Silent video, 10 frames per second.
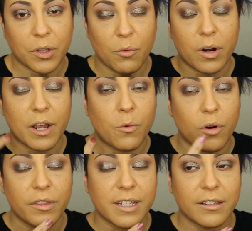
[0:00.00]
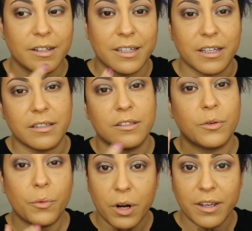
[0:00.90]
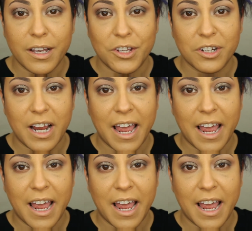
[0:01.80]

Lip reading: When I wore this look to work yesterday,